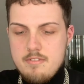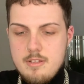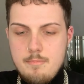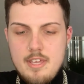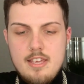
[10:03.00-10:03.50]
a
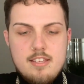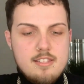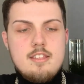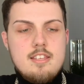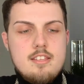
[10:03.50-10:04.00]

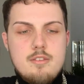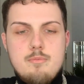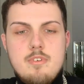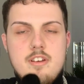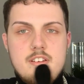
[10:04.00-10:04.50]
piece. This
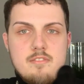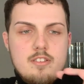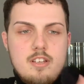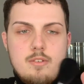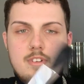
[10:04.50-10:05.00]
one,
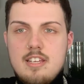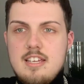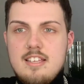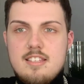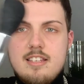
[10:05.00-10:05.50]
don't know what it
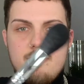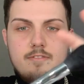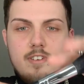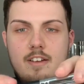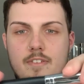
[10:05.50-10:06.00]
is, little
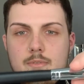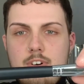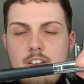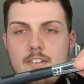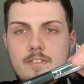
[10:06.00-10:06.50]
fluffy
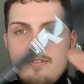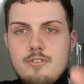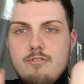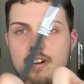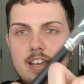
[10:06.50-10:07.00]
one, it feels
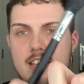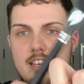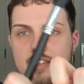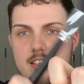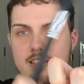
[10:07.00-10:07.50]
great.
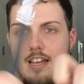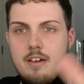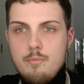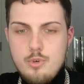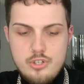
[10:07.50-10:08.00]
It's like
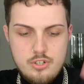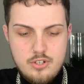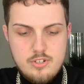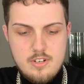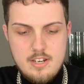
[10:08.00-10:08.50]

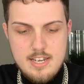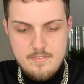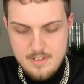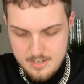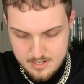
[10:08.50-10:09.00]
wooden,
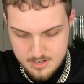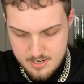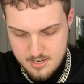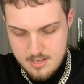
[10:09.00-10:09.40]
living.